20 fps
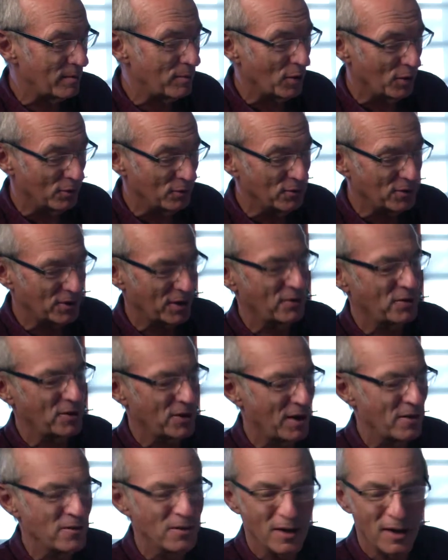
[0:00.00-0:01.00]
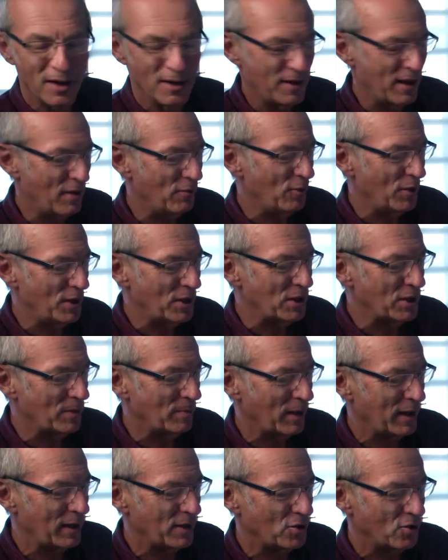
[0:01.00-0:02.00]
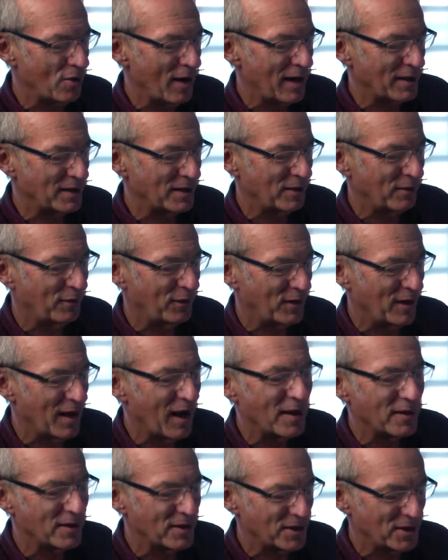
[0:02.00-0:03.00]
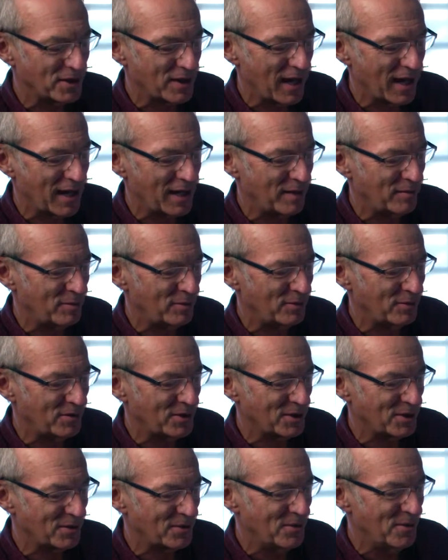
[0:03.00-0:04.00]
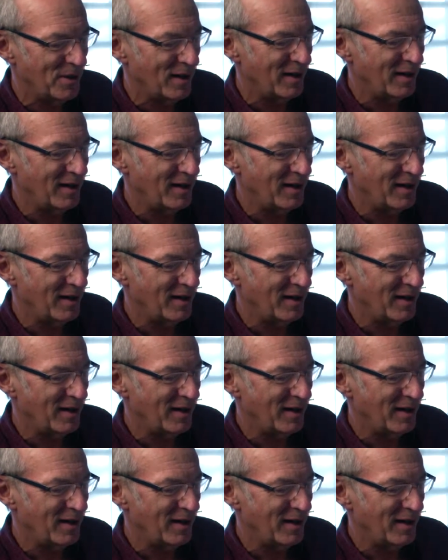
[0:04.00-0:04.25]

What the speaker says: but also so they're reasonably attractive and understandable to